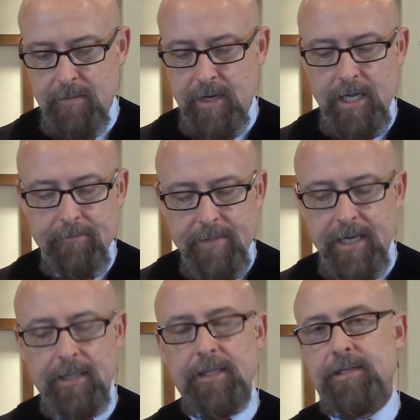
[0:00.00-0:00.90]
But he
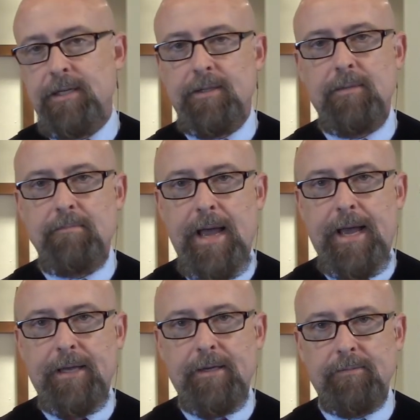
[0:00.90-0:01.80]
immediately sent them
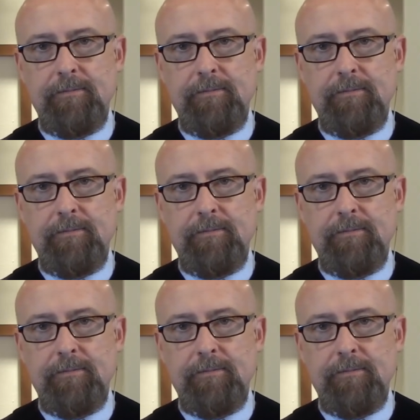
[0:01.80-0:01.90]
back.